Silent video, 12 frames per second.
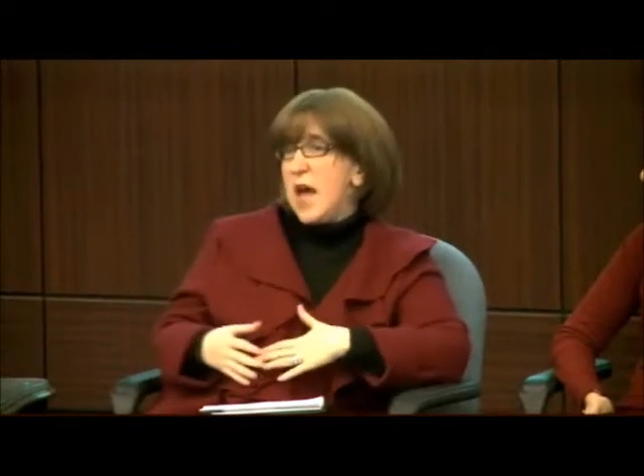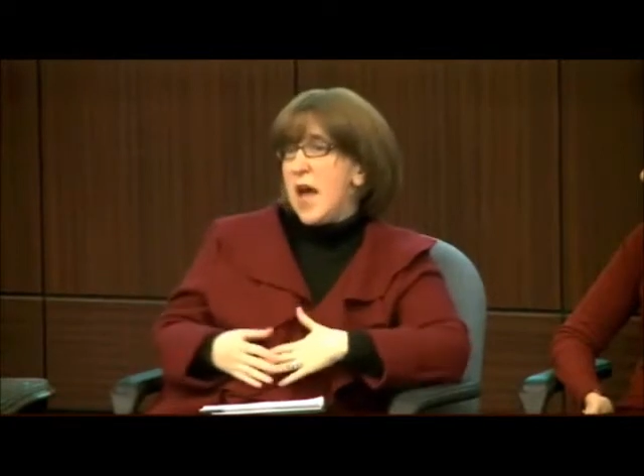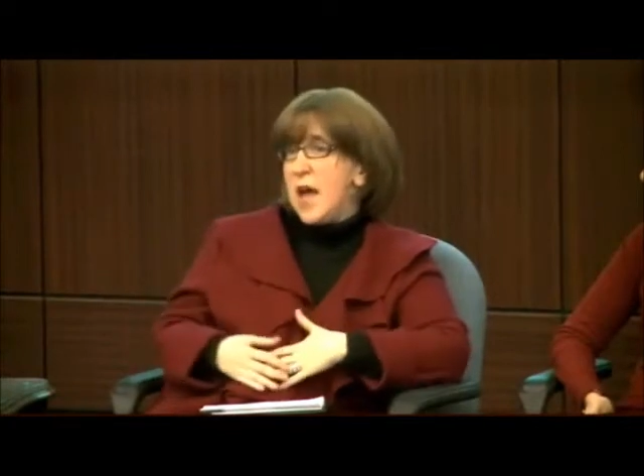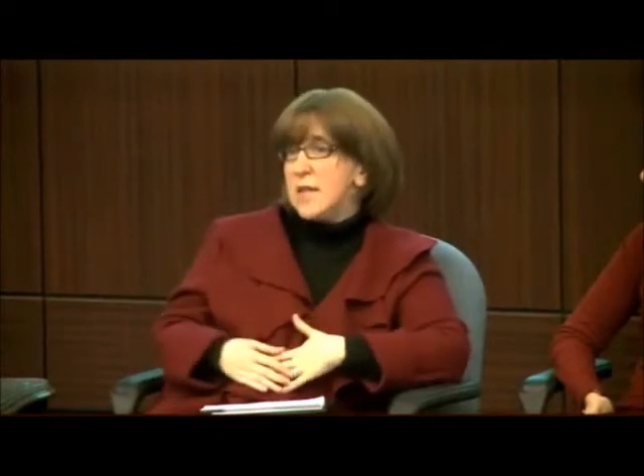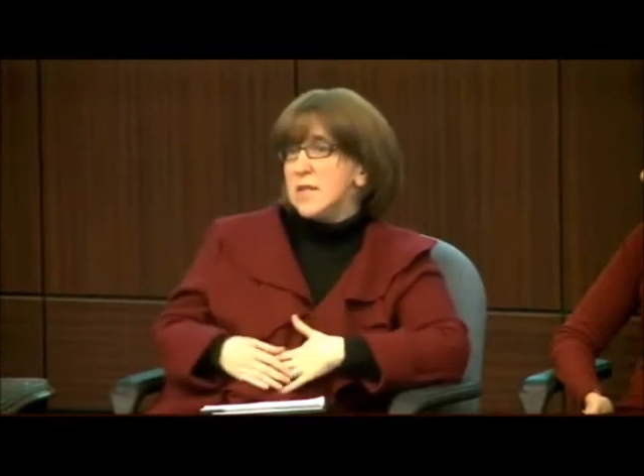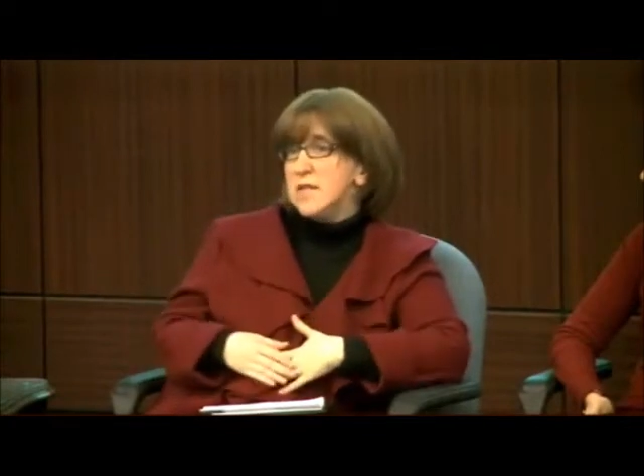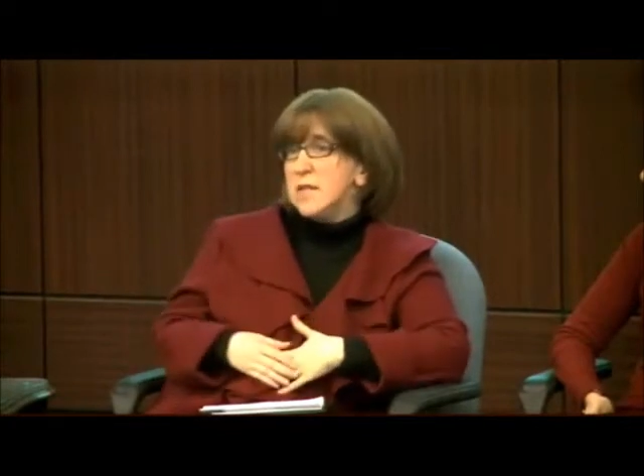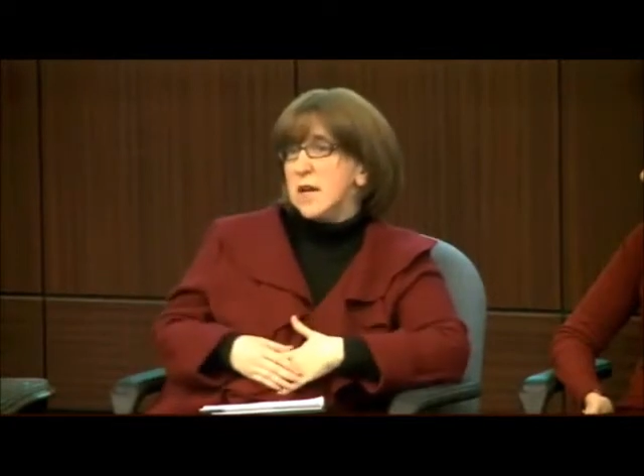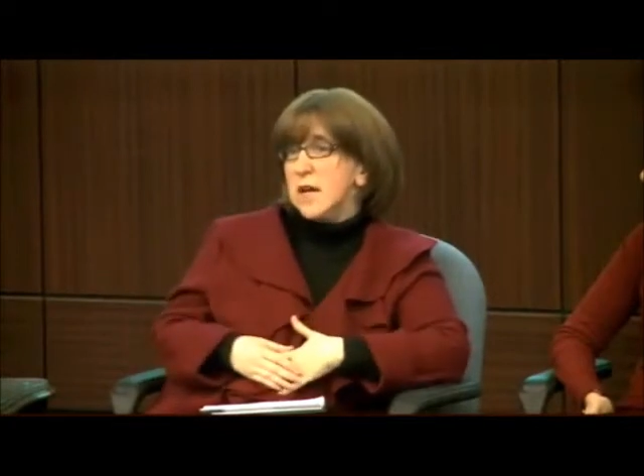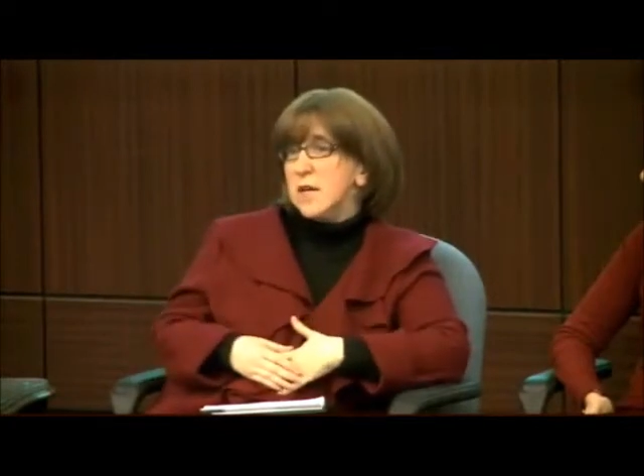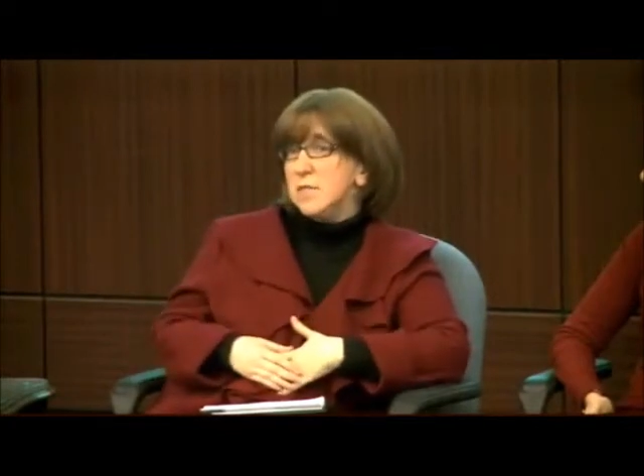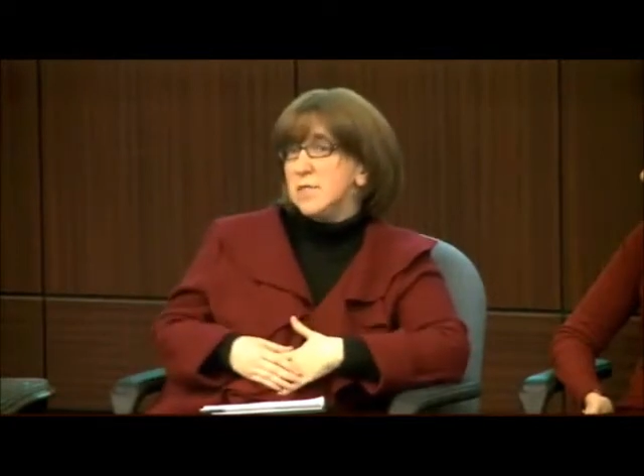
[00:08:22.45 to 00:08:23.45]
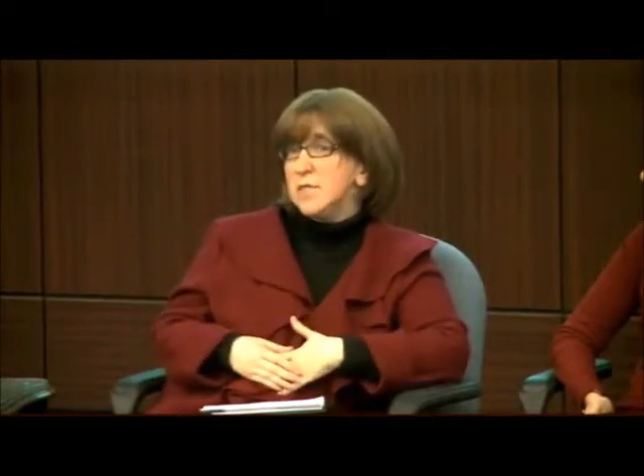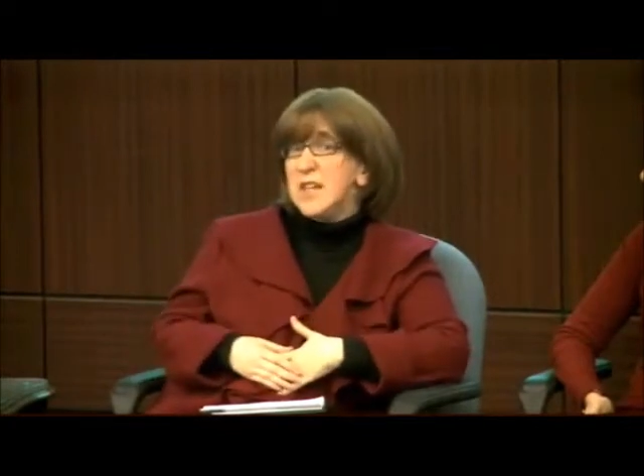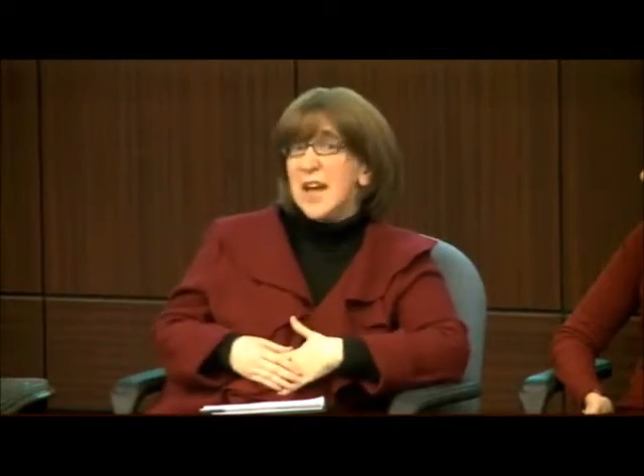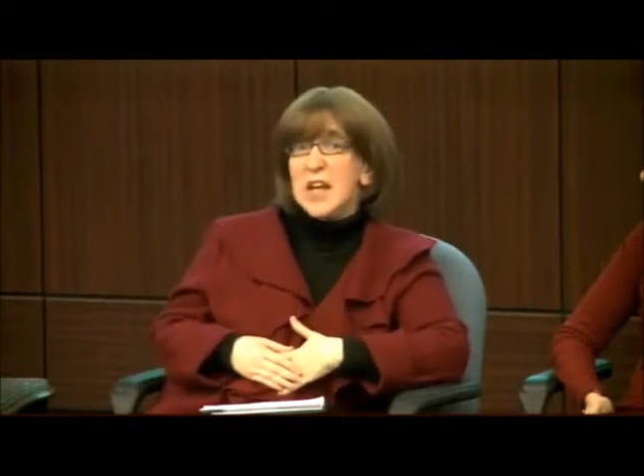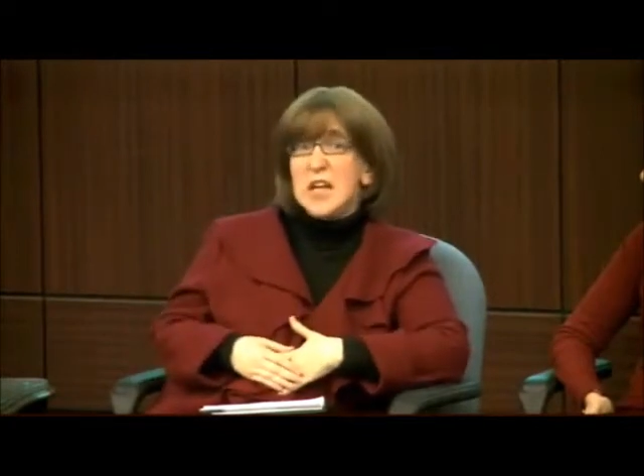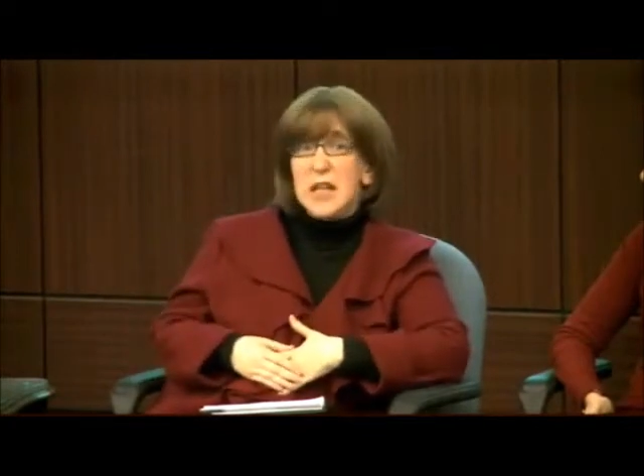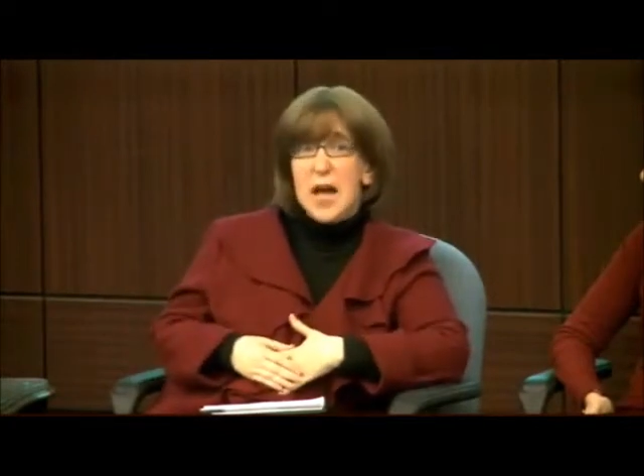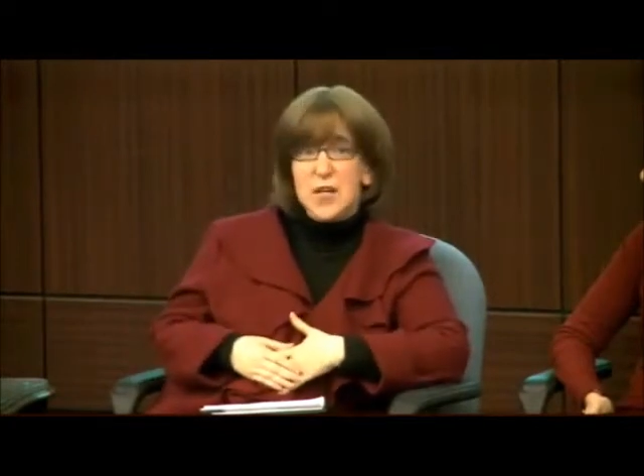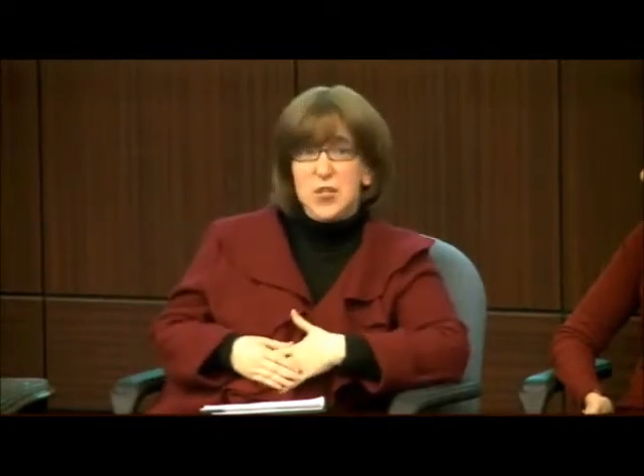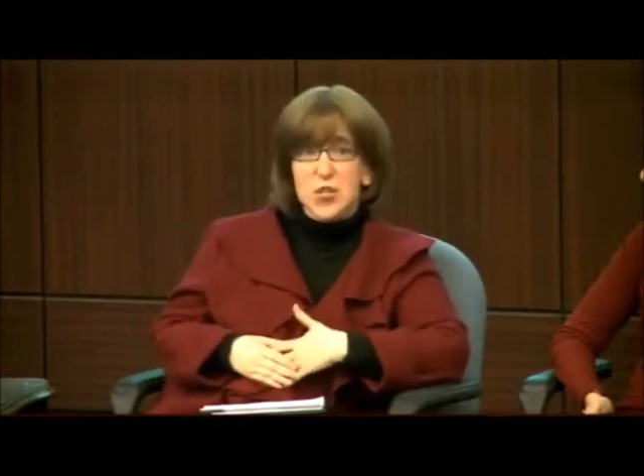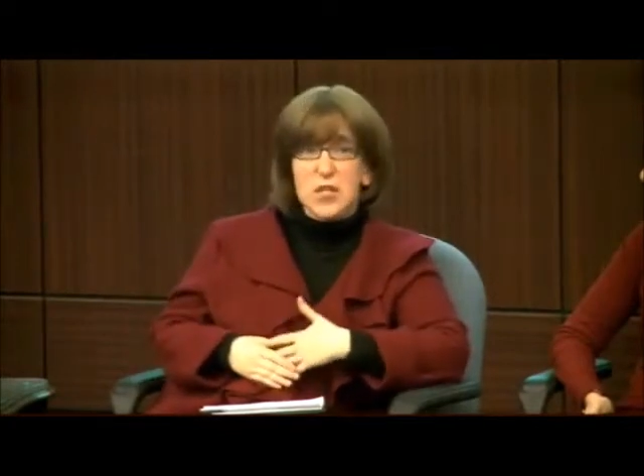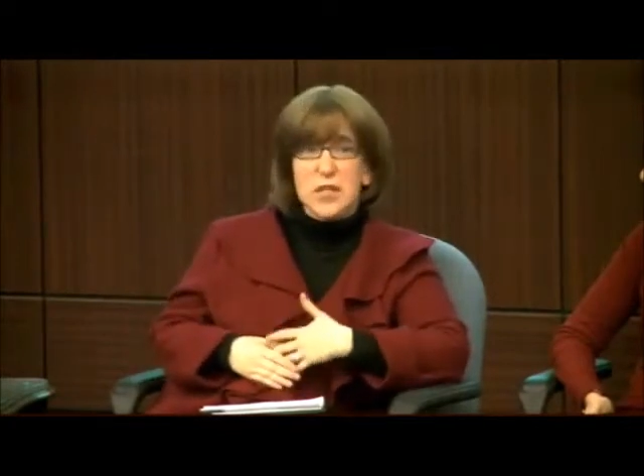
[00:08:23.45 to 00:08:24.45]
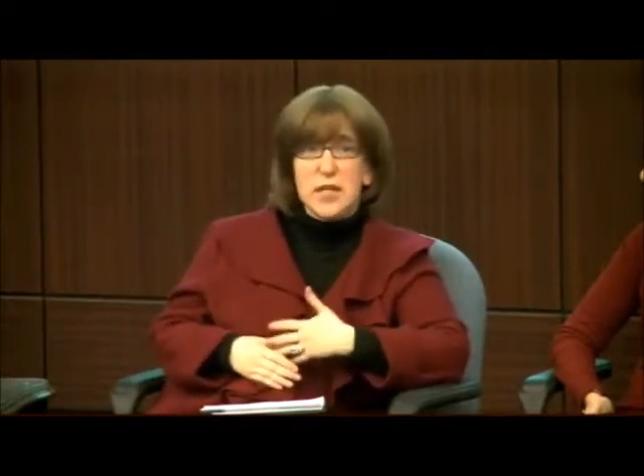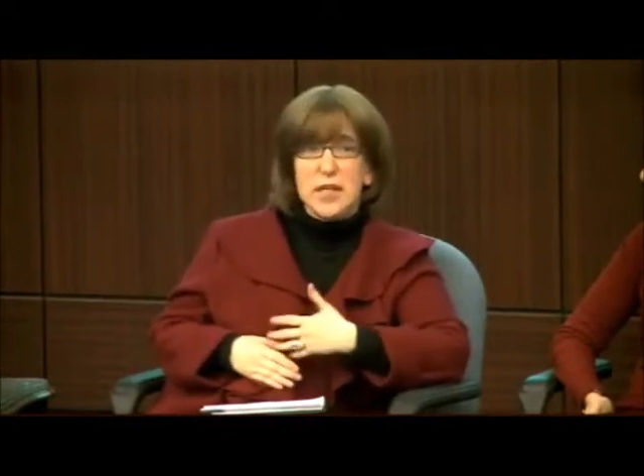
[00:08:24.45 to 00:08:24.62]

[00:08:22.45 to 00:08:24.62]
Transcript: and technologically